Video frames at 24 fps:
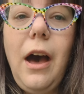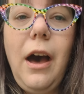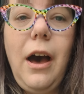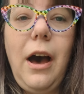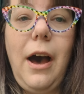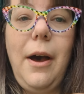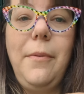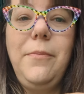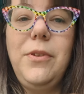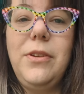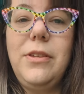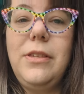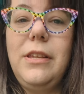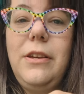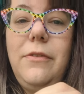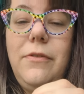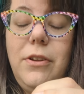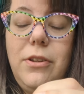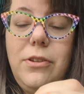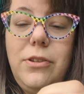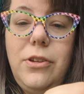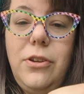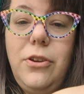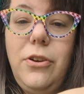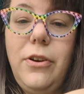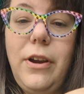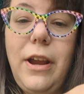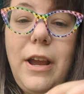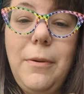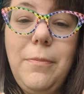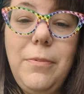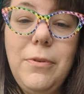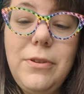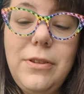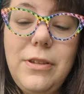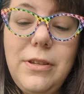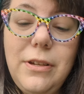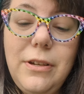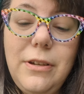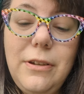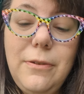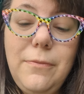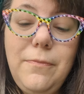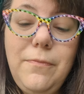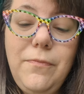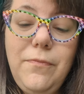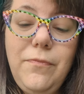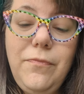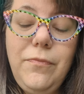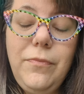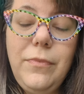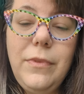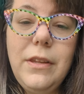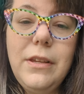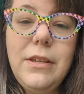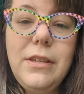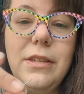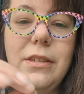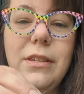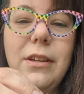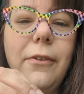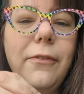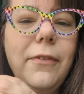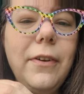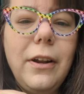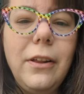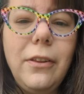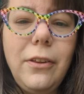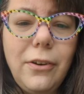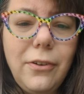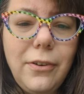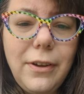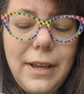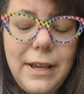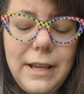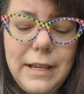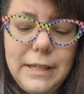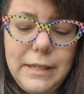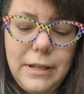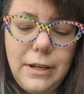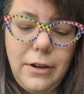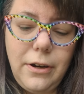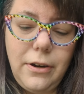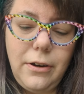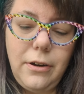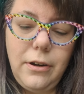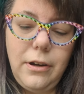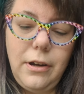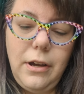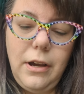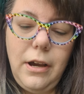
I'm just leaving it so you're able to stuff it a little easier.